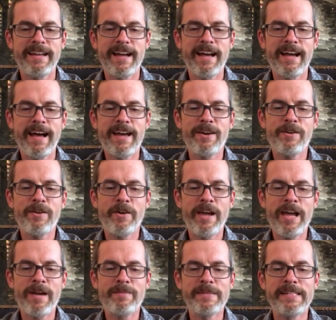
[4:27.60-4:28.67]
don't know
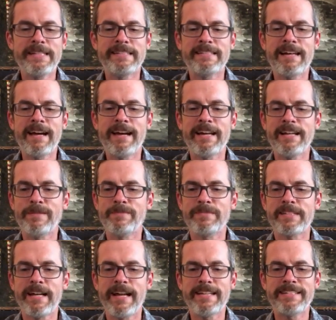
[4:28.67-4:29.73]
how many times
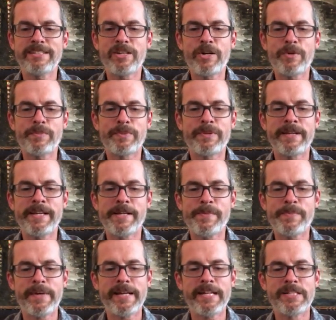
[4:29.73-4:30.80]
I start playing
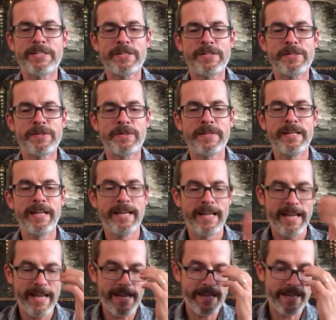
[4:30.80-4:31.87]
banjo
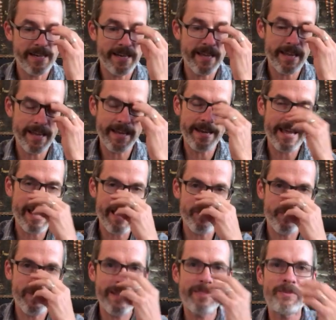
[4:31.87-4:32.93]
and
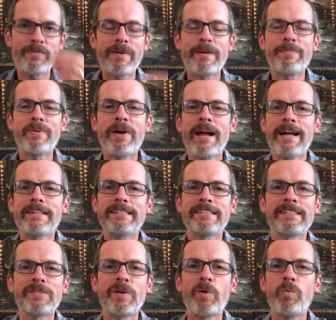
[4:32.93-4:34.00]
halfway through my practice,
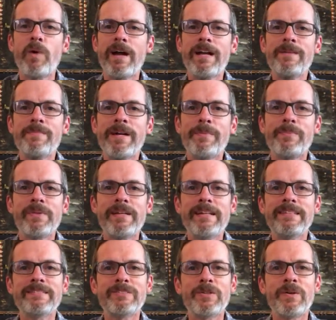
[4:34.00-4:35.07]
I'm like, why am I
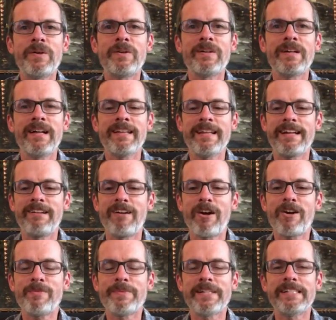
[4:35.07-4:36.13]
playing so like
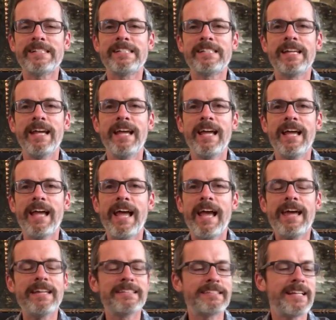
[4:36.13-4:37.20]
garbage?
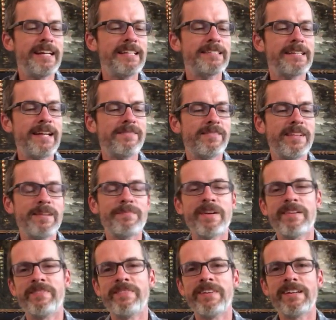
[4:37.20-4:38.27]
And it's because I've let my
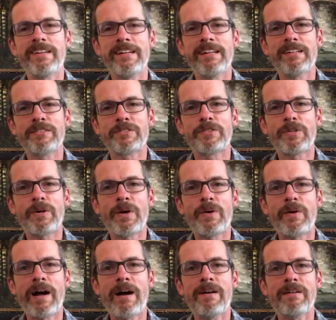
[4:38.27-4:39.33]
fingernails grow
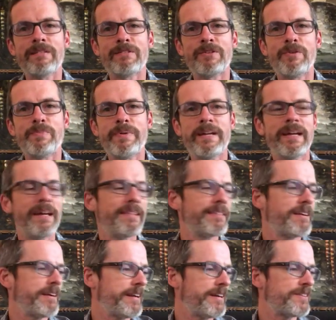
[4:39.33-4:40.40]
out a little bit and
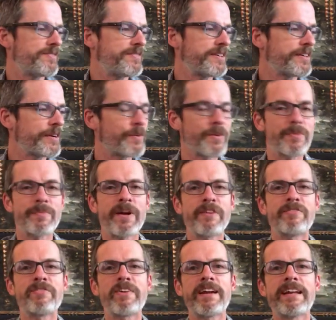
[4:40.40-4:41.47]
they're interfering with my
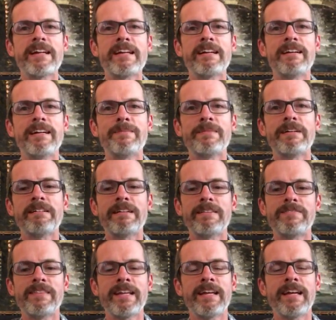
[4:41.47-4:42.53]
fretting on my
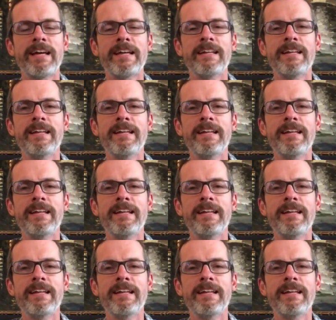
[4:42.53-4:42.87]
left hand.